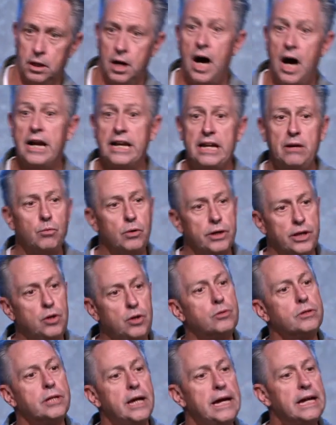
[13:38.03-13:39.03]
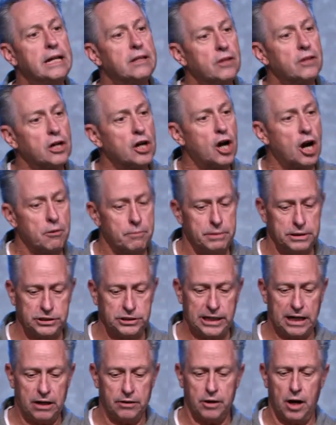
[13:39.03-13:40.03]
Honey, will you take the garbage
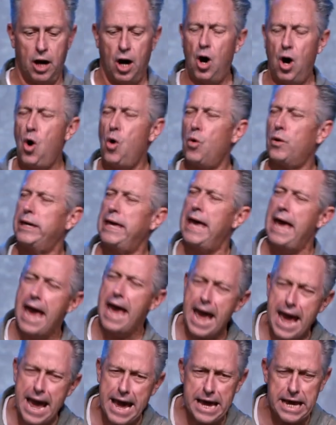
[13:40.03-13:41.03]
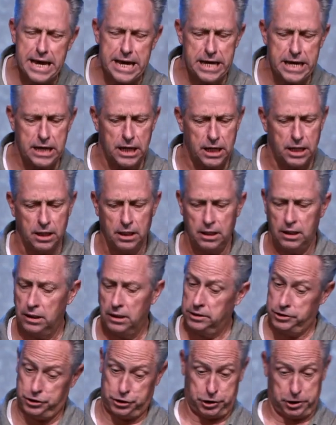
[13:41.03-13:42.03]
out? Okay,
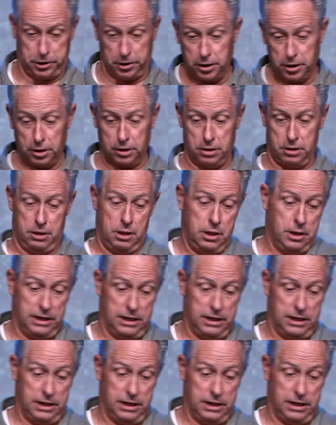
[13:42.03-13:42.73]
sure.